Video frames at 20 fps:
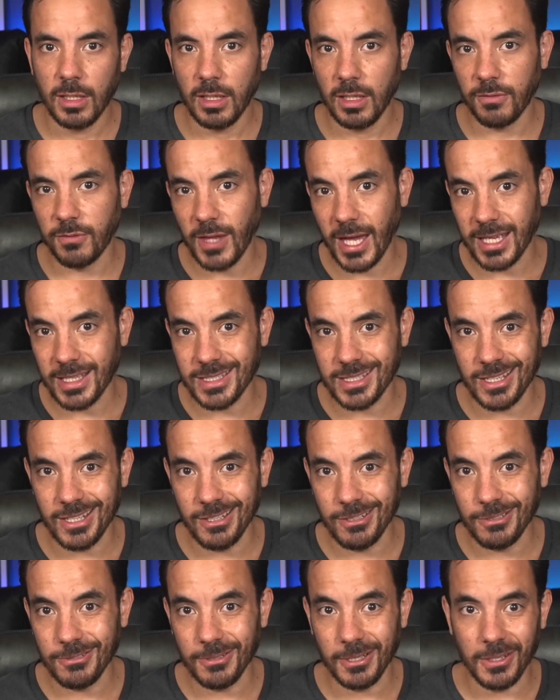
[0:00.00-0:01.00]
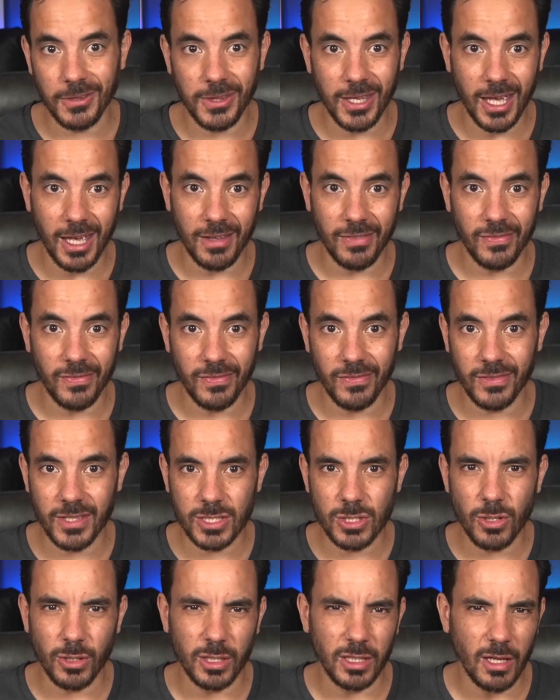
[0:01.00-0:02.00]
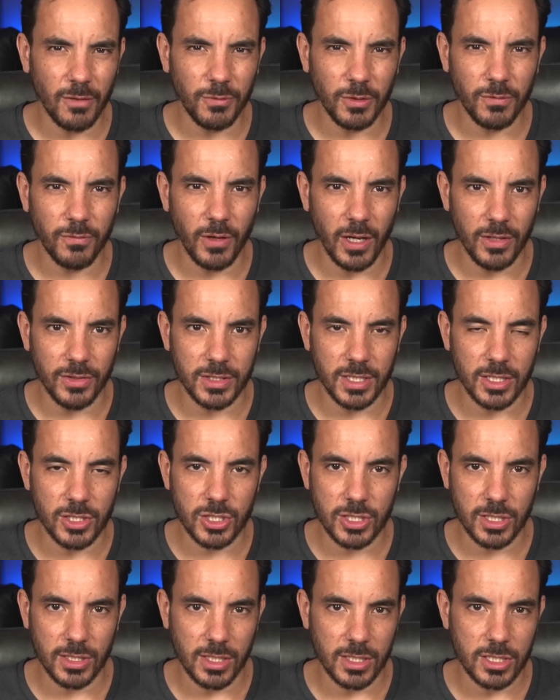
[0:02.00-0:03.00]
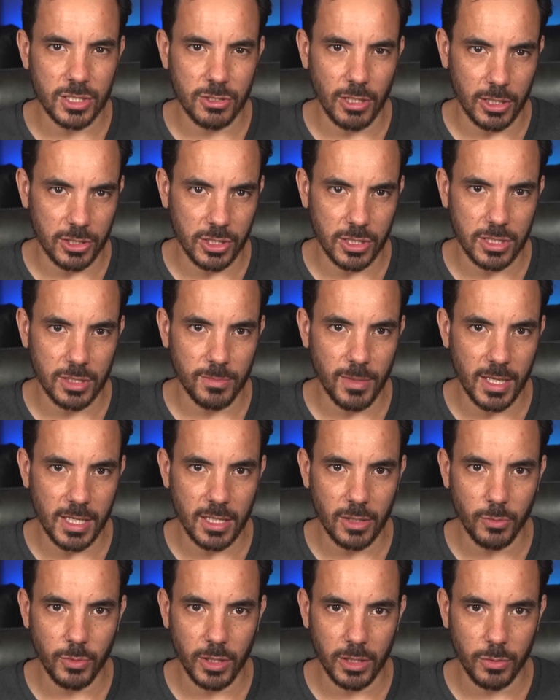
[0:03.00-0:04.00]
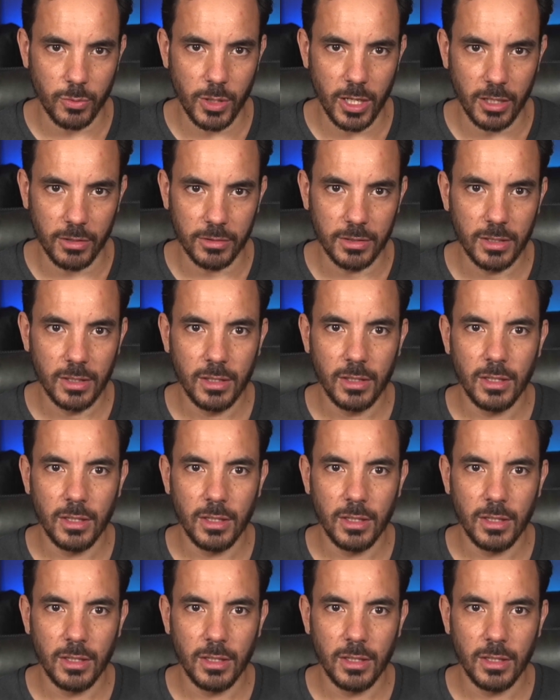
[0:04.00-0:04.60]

If that is you, then there's not enough advantage to this structure to make it worthwhile.